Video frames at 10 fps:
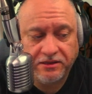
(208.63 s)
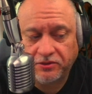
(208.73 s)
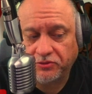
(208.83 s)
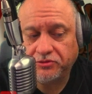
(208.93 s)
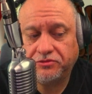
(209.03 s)

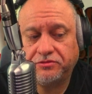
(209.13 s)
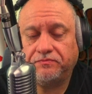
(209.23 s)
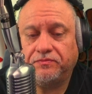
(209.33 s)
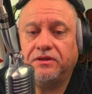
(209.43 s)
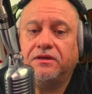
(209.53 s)
goods,
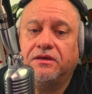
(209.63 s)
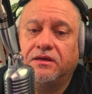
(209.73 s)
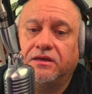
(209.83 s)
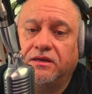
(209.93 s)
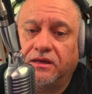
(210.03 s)

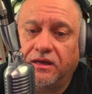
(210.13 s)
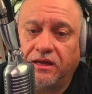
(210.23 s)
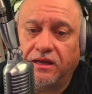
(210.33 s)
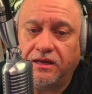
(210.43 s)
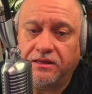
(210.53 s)

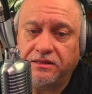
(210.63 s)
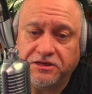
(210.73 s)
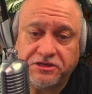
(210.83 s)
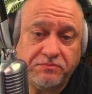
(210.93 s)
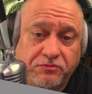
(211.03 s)
the
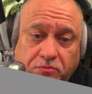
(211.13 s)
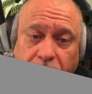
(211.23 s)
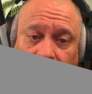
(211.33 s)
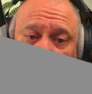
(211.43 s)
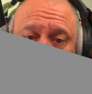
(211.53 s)
ship to party,